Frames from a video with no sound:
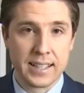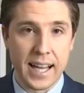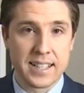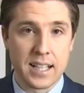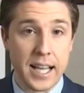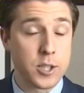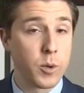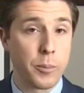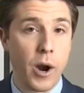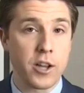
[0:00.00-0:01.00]
That is the latest
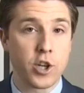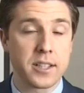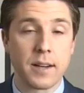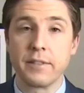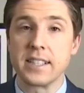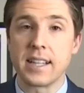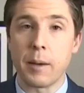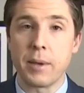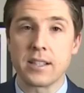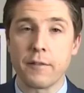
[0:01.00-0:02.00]
with the project. I'm Vince
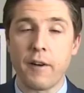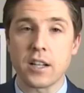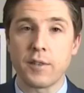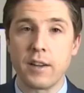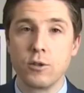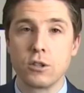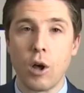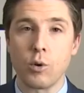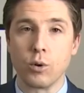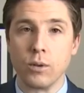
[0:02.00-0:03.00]
Sapienza, Fox 5 News
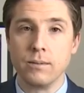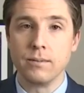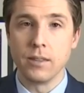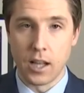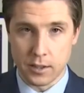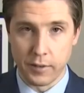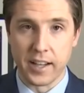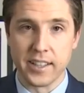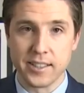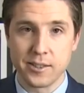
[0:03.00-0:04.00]
Local, Las
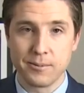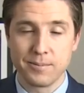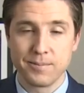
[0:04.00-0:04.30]
Vegas.